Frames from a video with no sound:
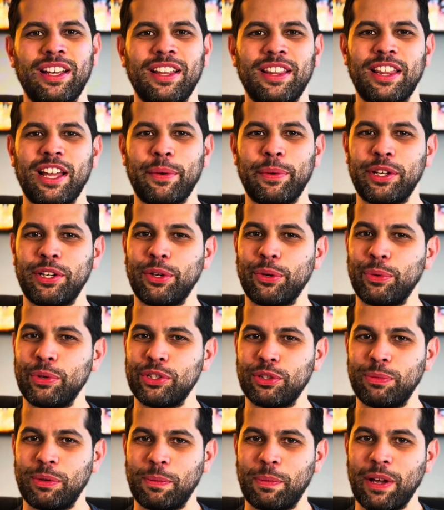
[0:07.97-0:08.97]
That way you know what you
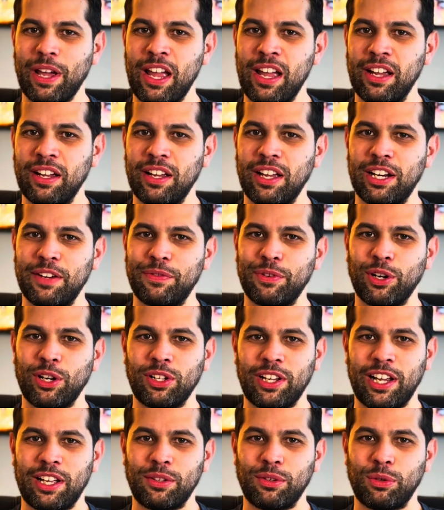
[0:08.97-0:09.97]
should be paying, and if you're a
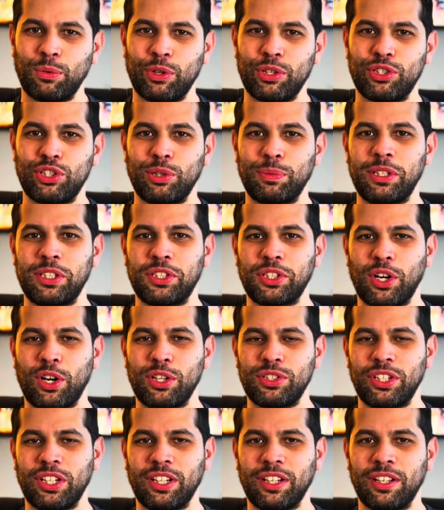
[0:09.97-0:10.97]
landlord, what you should be
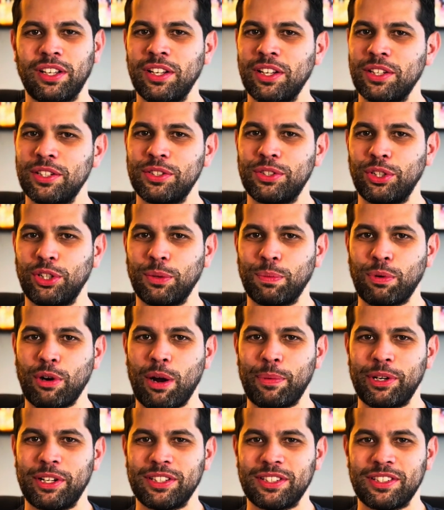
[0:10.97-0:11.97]
charging, so your
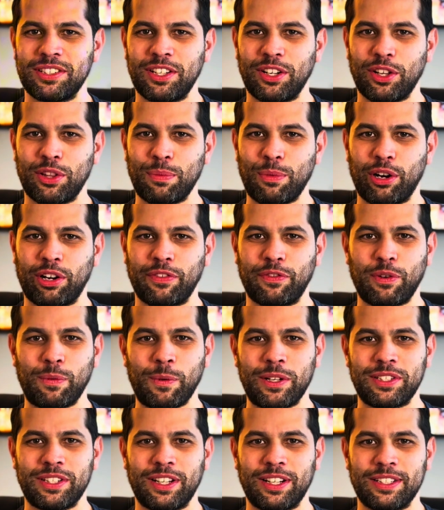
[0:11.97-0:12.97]
property doesn't sit on the market for
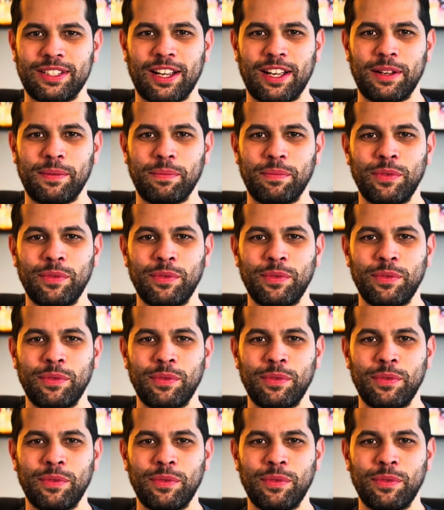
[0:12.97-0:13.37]
months at a time.